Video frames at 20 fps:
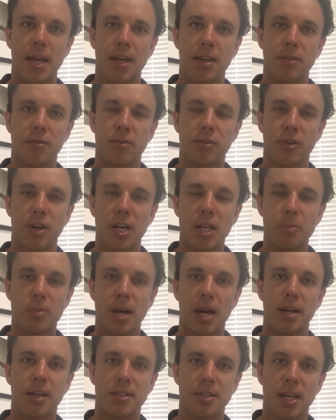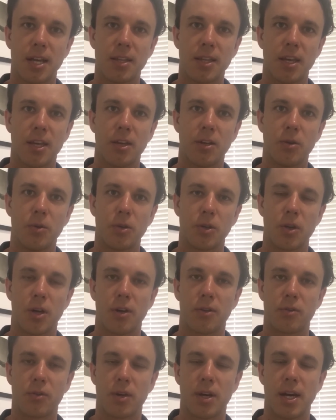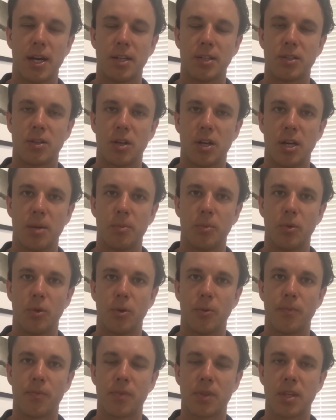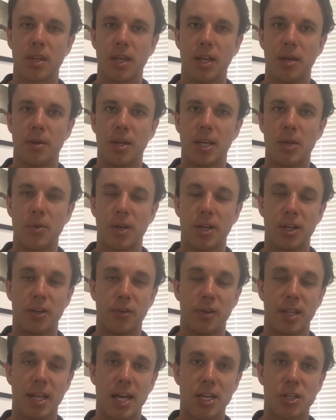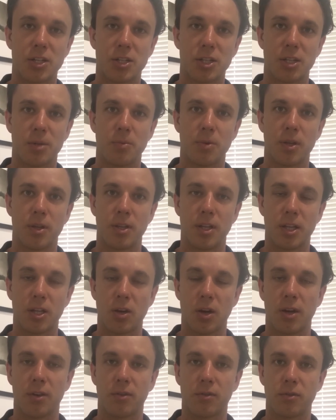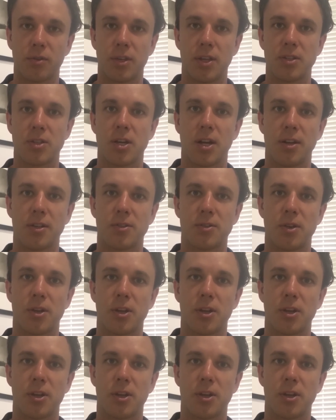And for any partners out there who are going through a hard time or anyone in a relationship and they're going through these kind of